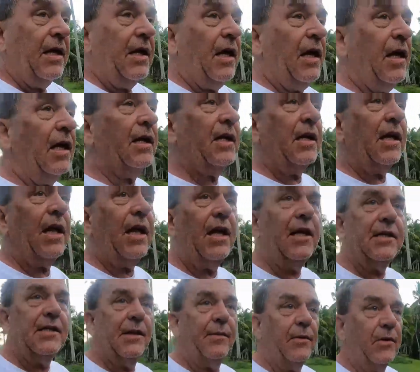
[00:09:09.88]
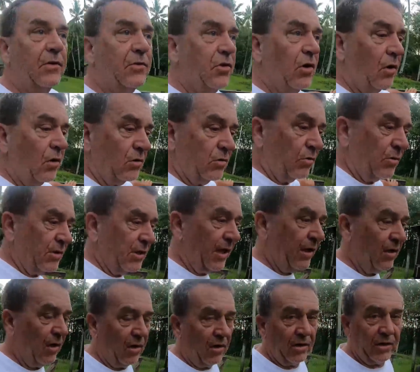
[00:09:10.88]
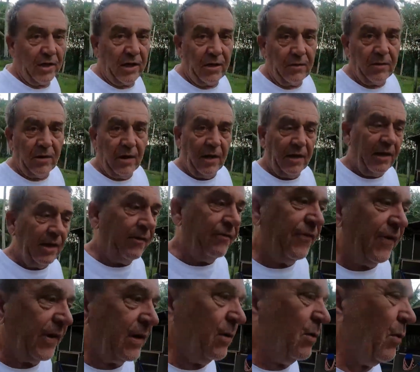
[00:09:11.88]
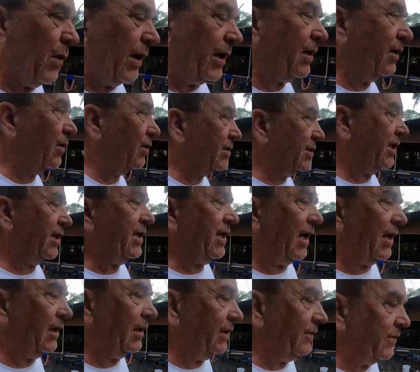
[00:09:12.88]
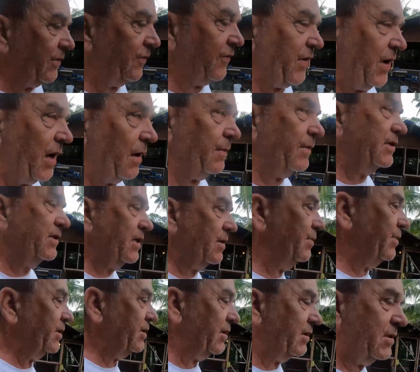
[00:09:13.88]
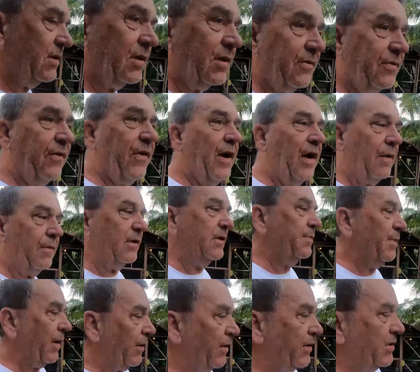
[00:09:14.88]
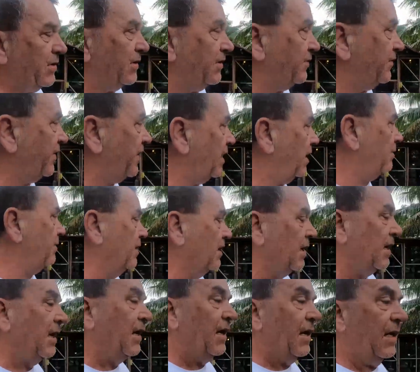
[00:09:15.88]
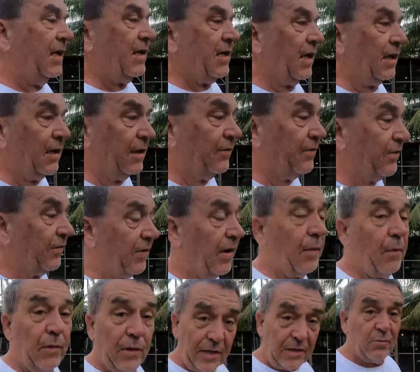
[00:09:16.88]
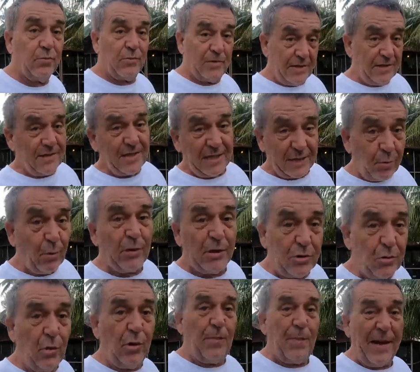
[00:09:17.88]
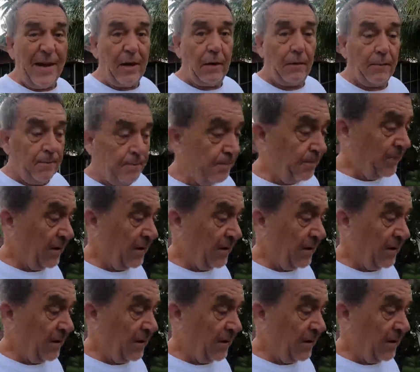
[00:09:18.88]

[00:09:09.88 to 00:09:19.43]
hear some of the trolls will say, oh, you know, that fucking wanking Aussie can't leave the farm, he's committed to the farm, he's married to the farm, can't leave the farm. Well, that's what it's all about.